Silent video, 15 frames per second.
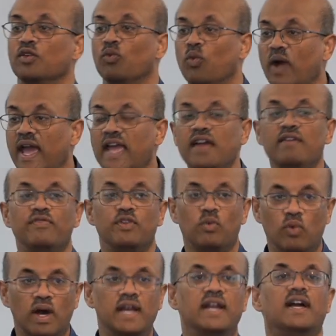the way of
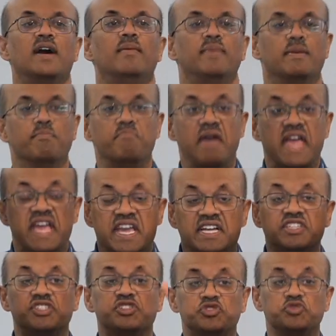the one coming,
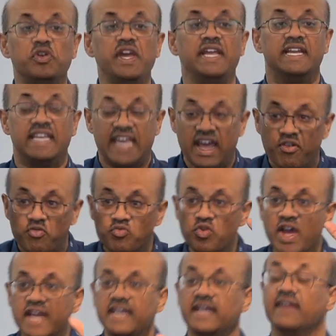make it straight, get
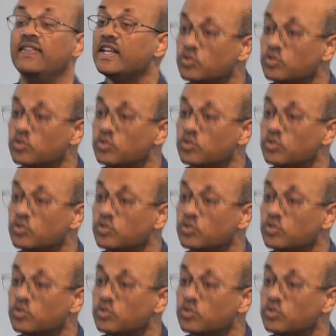ready.